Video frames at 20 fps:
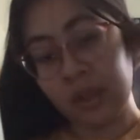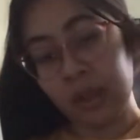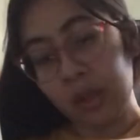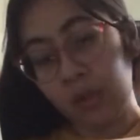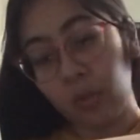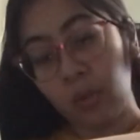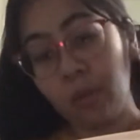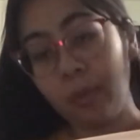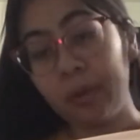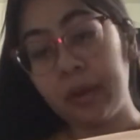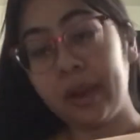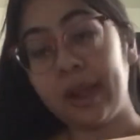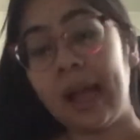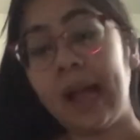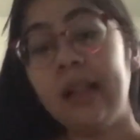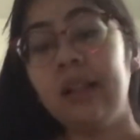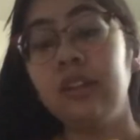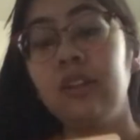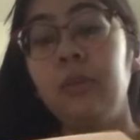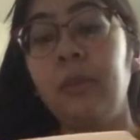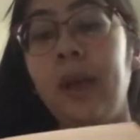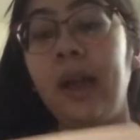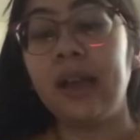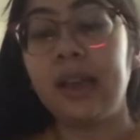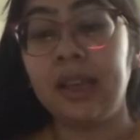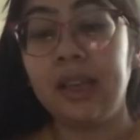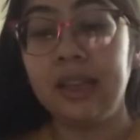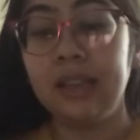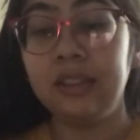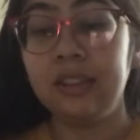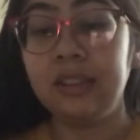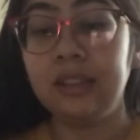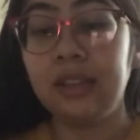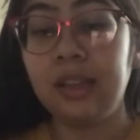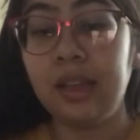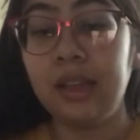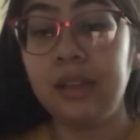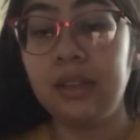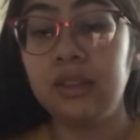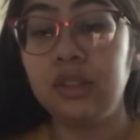Wilbur galloped back. His
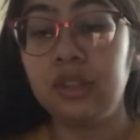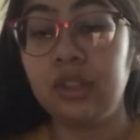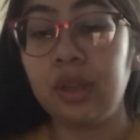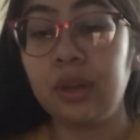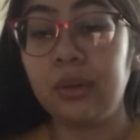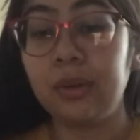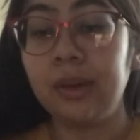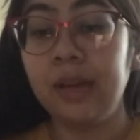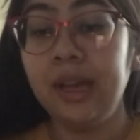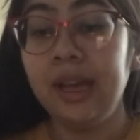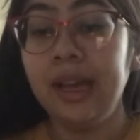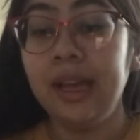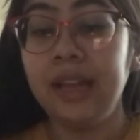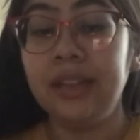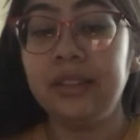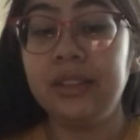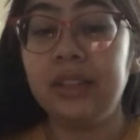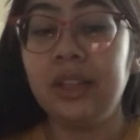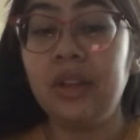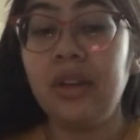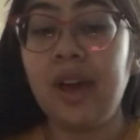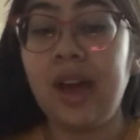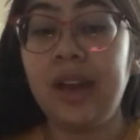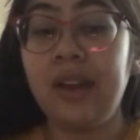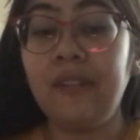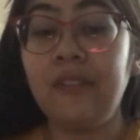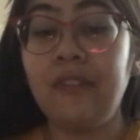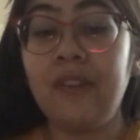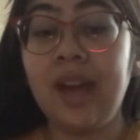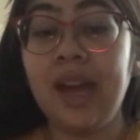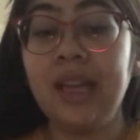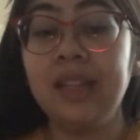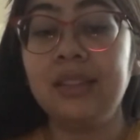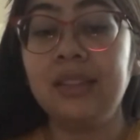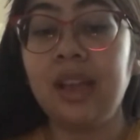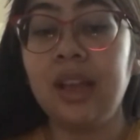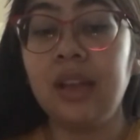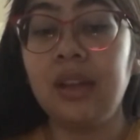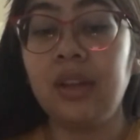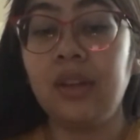skin shone. His tail had a fine,
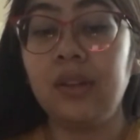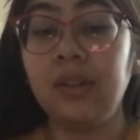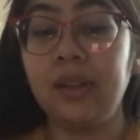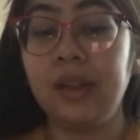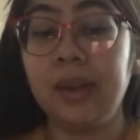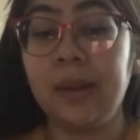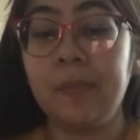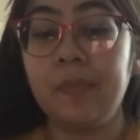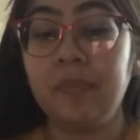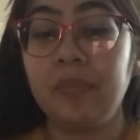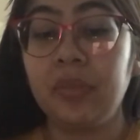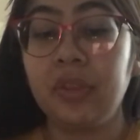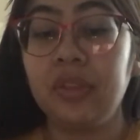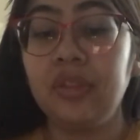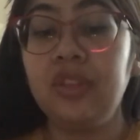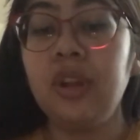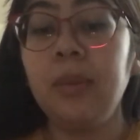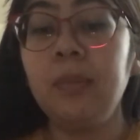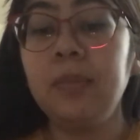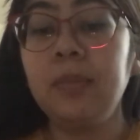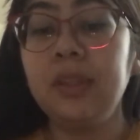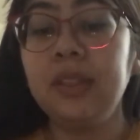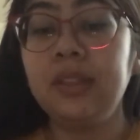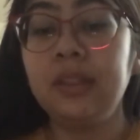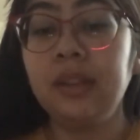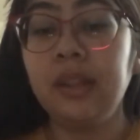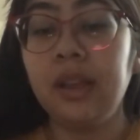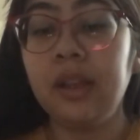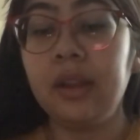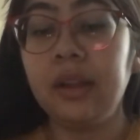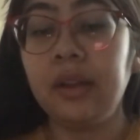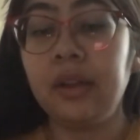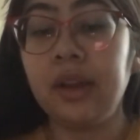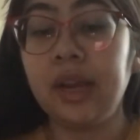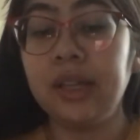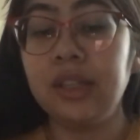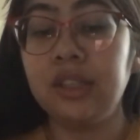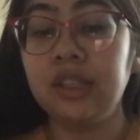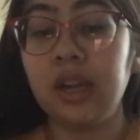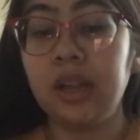tight curl in it. "Jump into the air,"
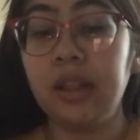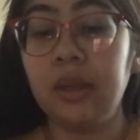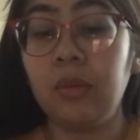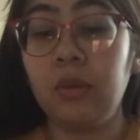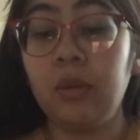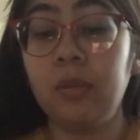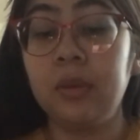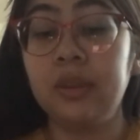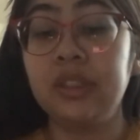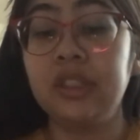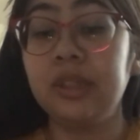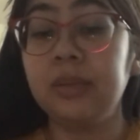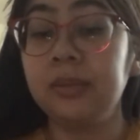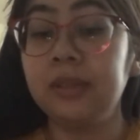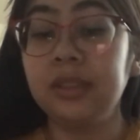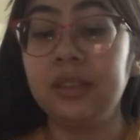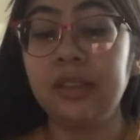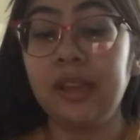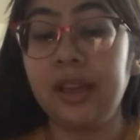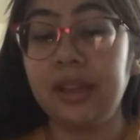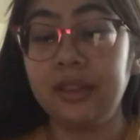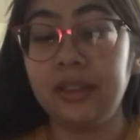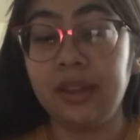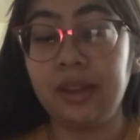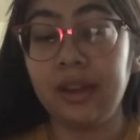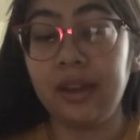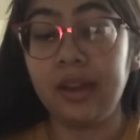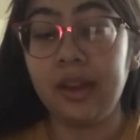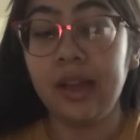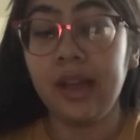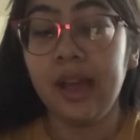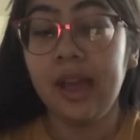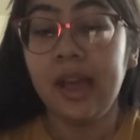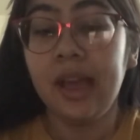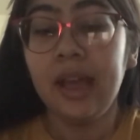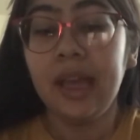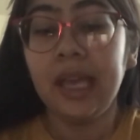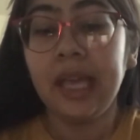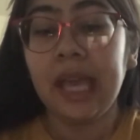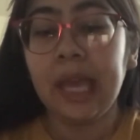cried Charlotte. Wilbur jumped as high as he could.
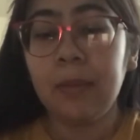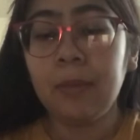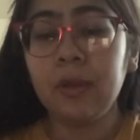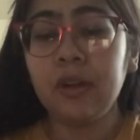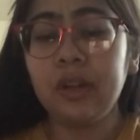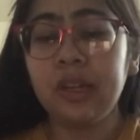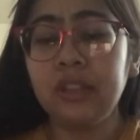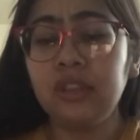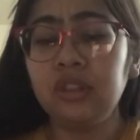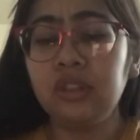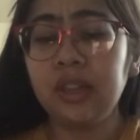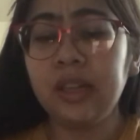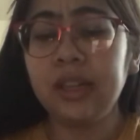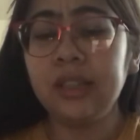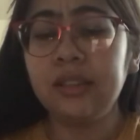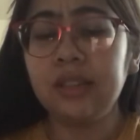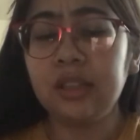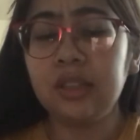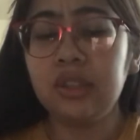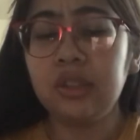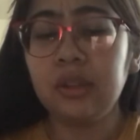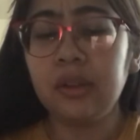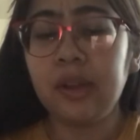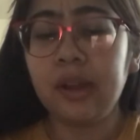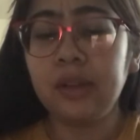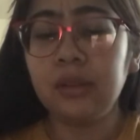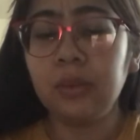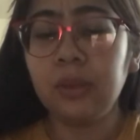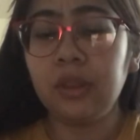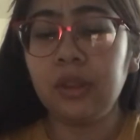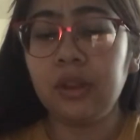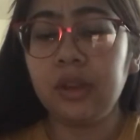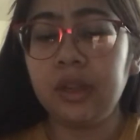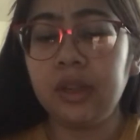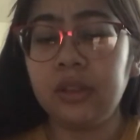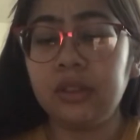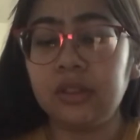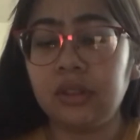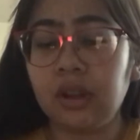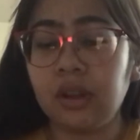"Keep your knees straight and touch the ground with your
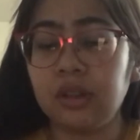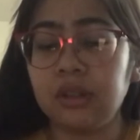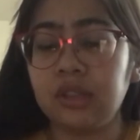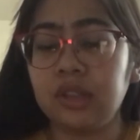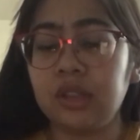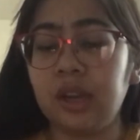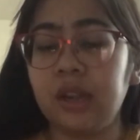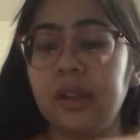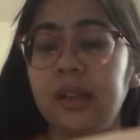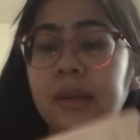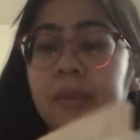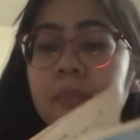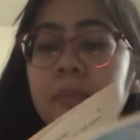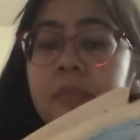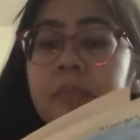ears," called Charlotte.